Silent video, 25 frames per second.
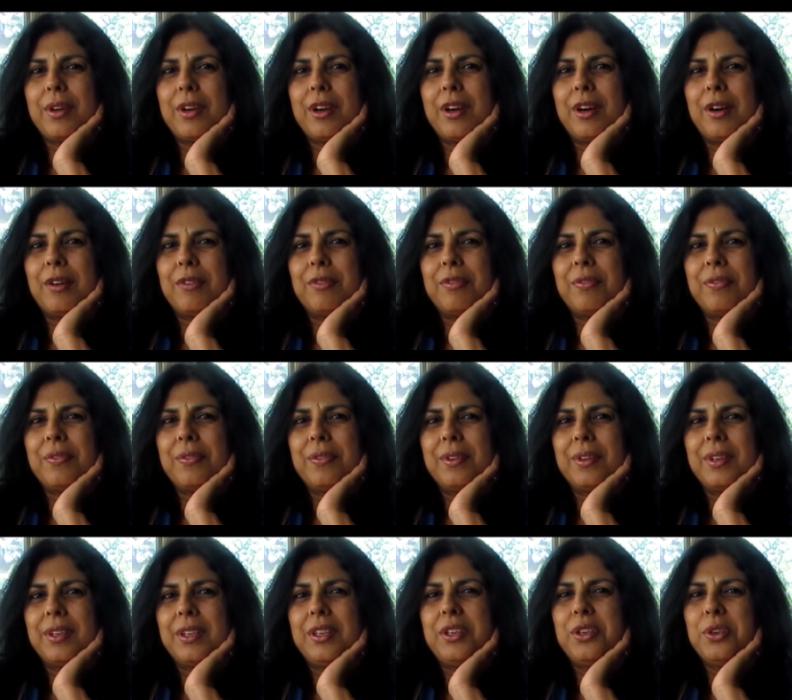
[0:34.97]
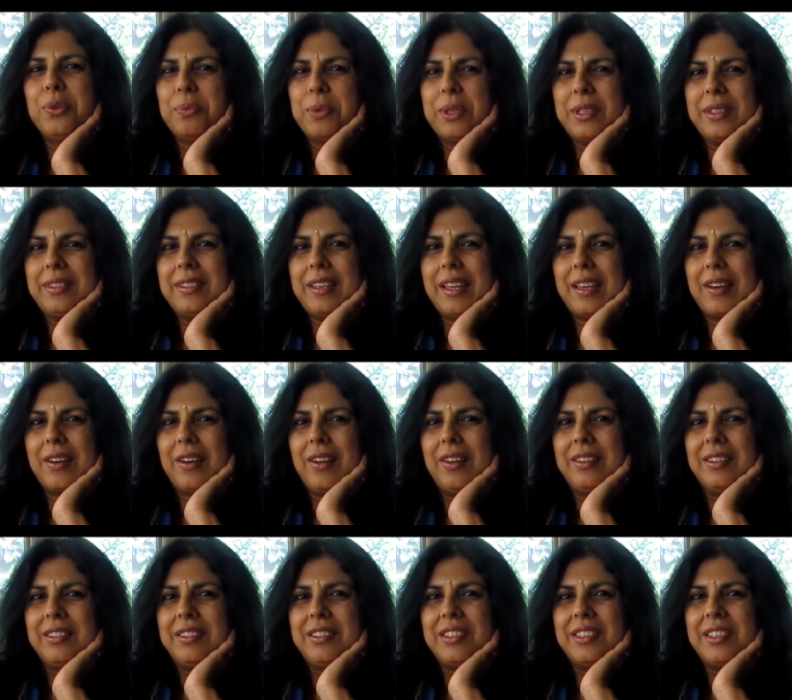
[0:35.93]
of human
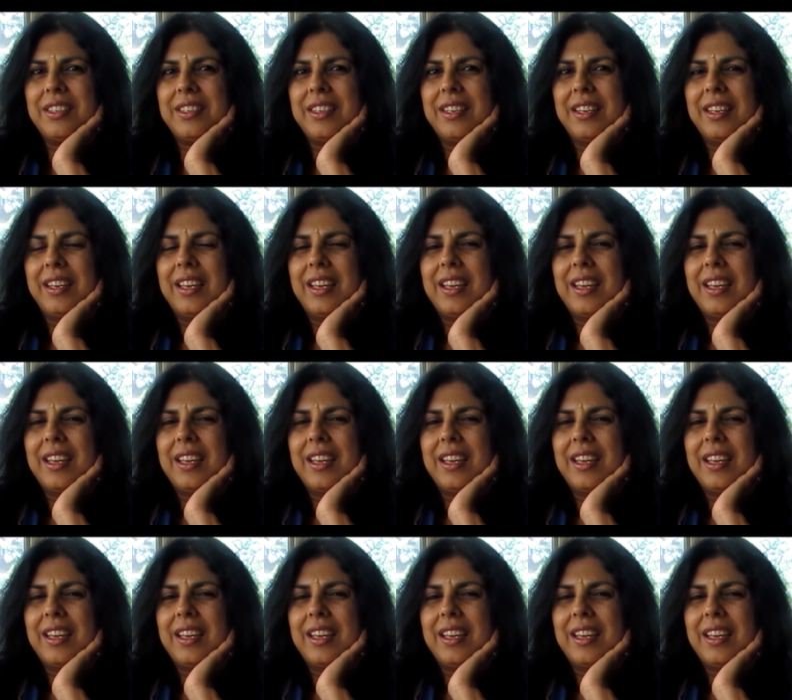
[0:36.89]
psychology.